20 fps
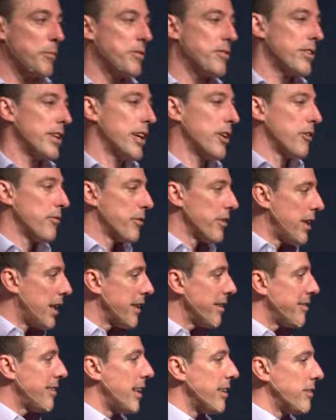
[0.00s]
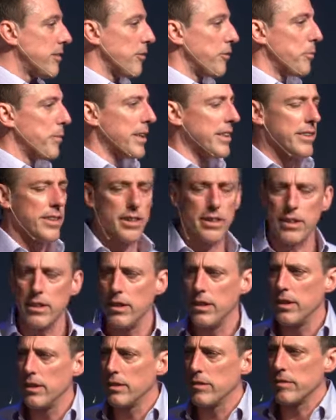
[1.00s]
saying, or if you're not attentive, you might think,
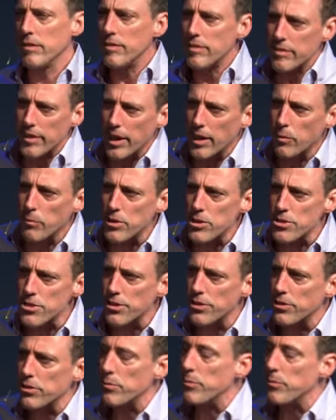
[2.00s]
is he saying we shouldn't do